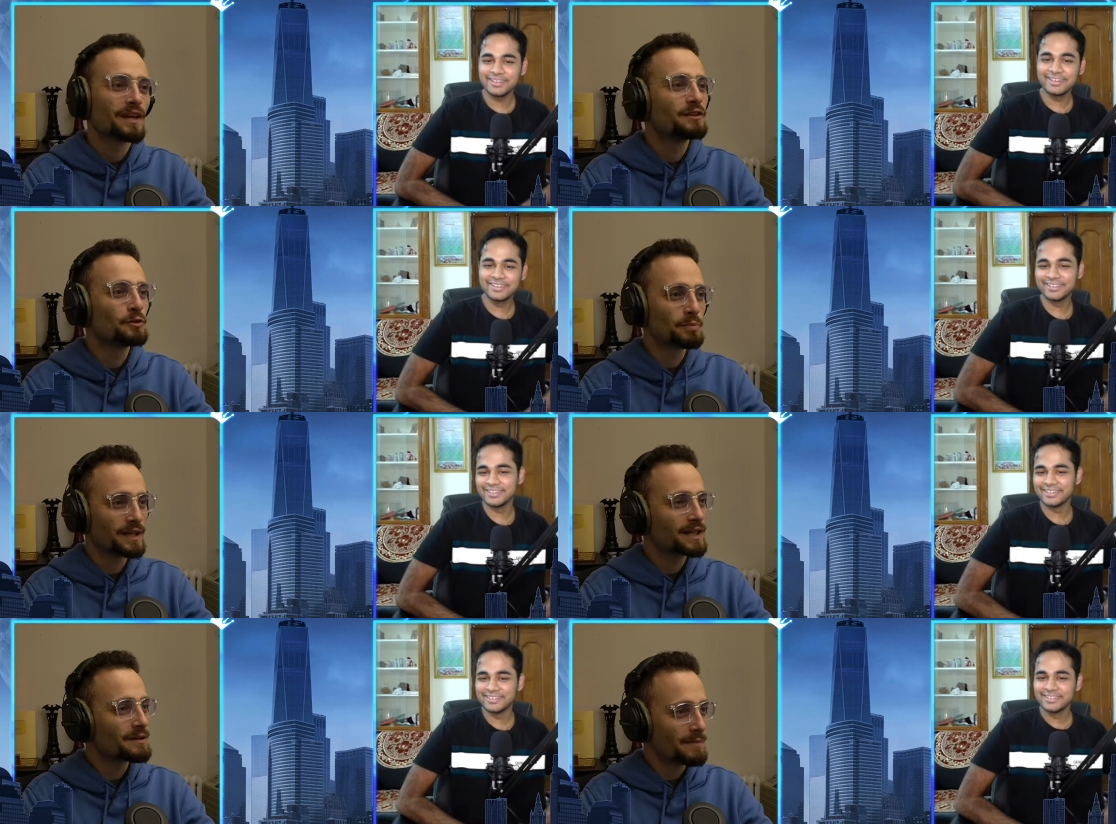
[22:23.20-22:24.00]
Speaker 1: and you
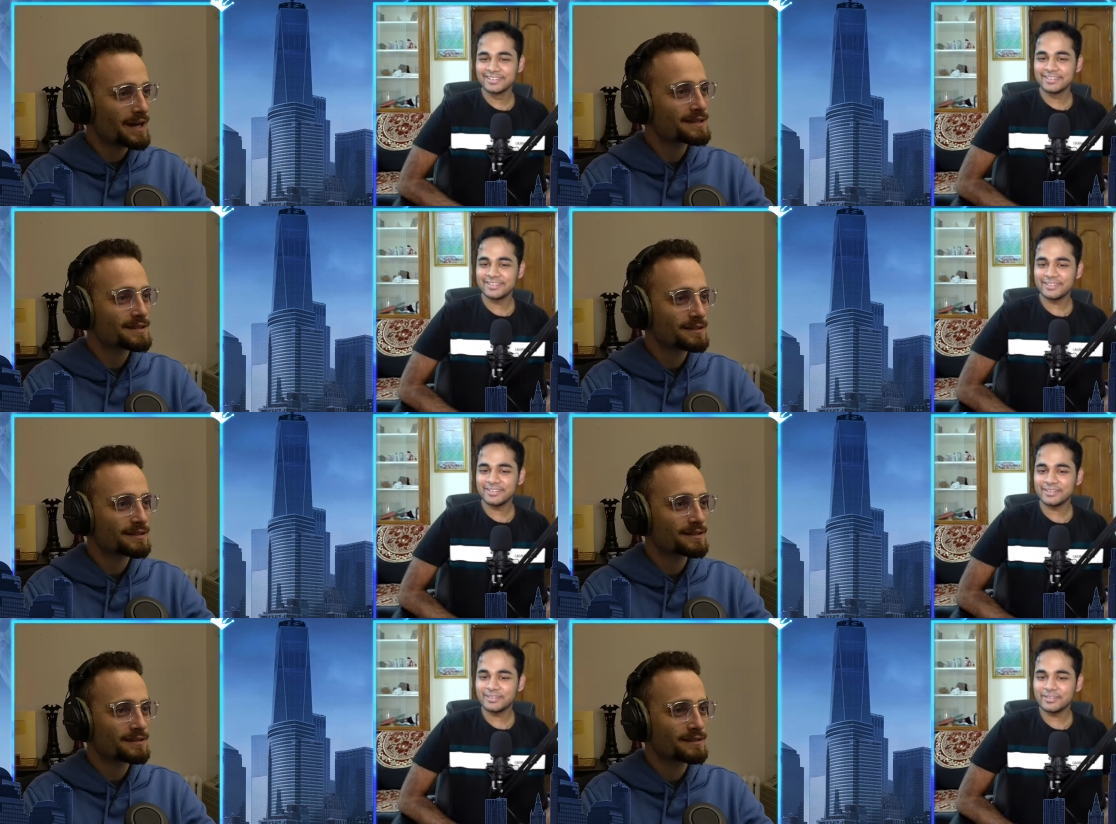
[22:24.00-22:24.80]
played in a mask.
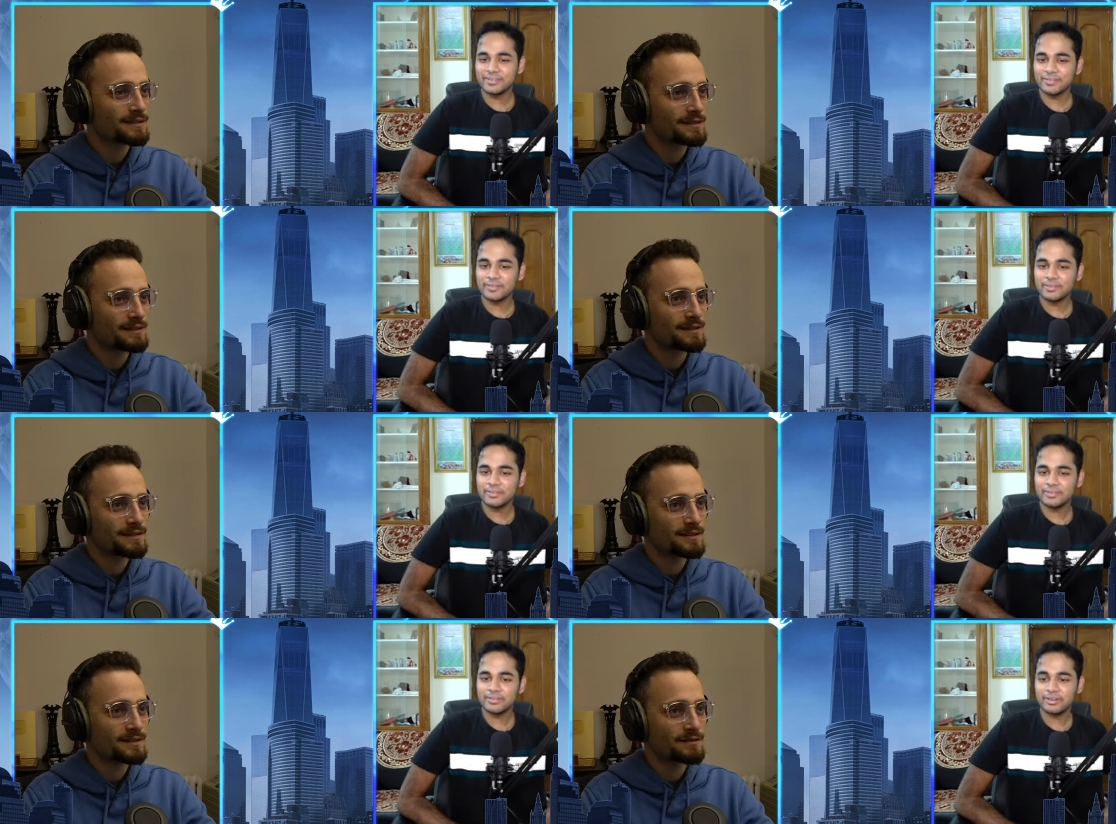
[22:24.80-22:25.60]

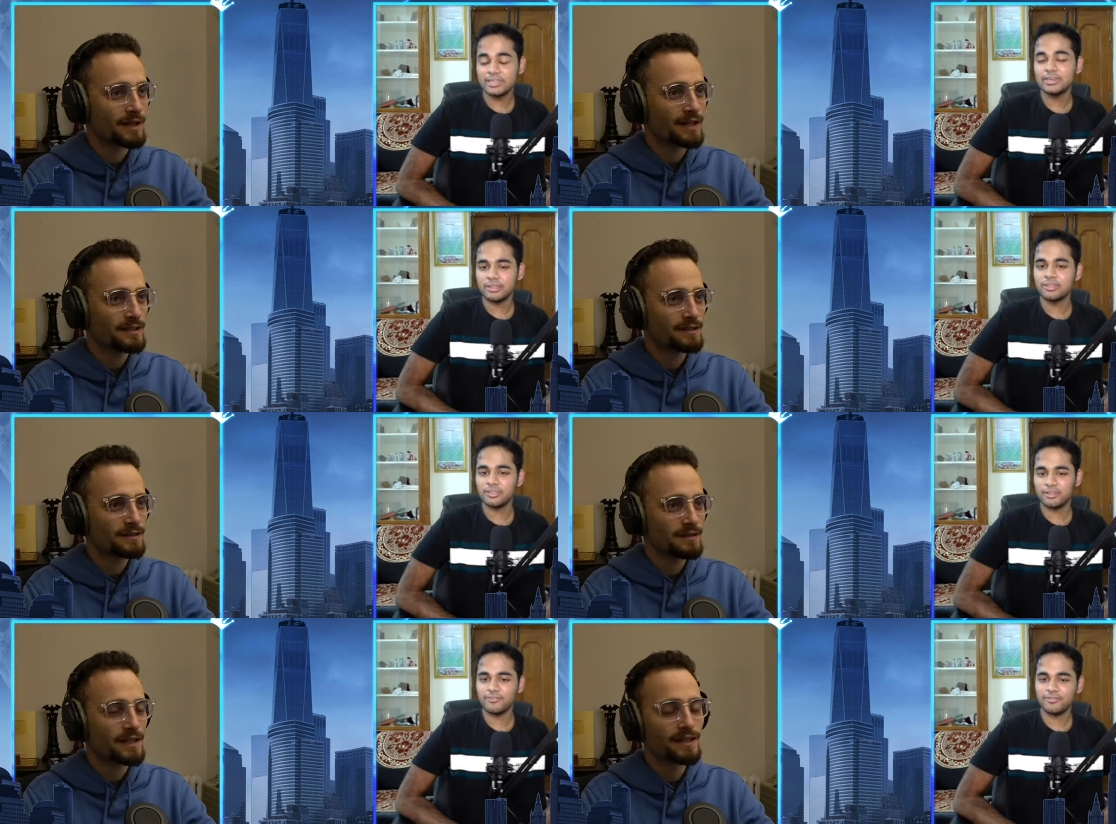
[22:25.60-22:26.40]
Oh right? yes.
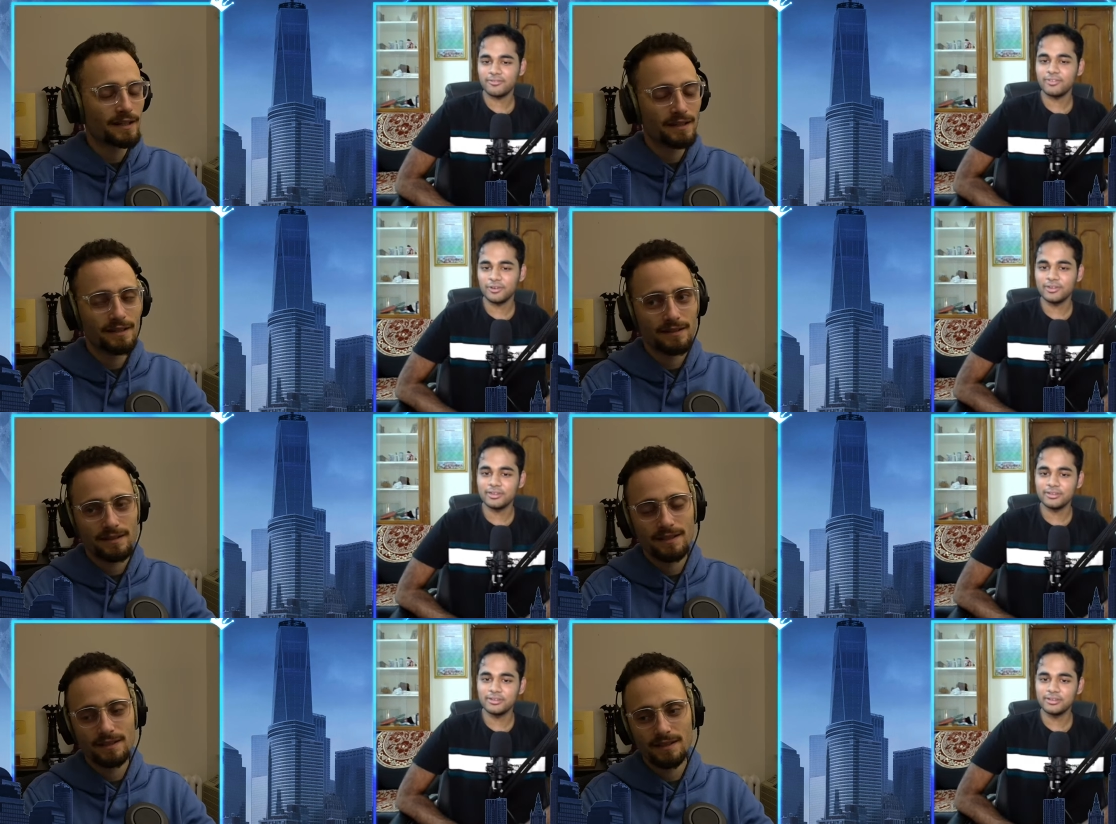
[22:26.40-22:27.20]
Yeah, yeah, yeah,
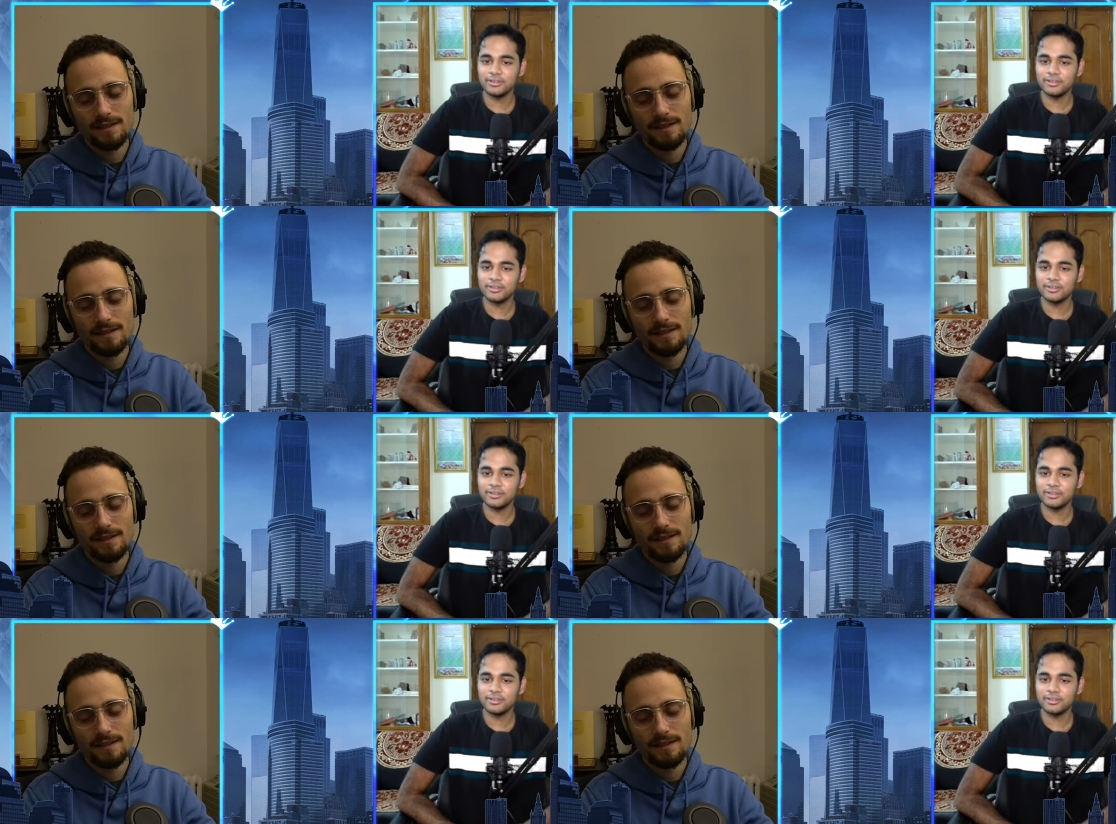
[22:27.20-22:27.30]
yeah,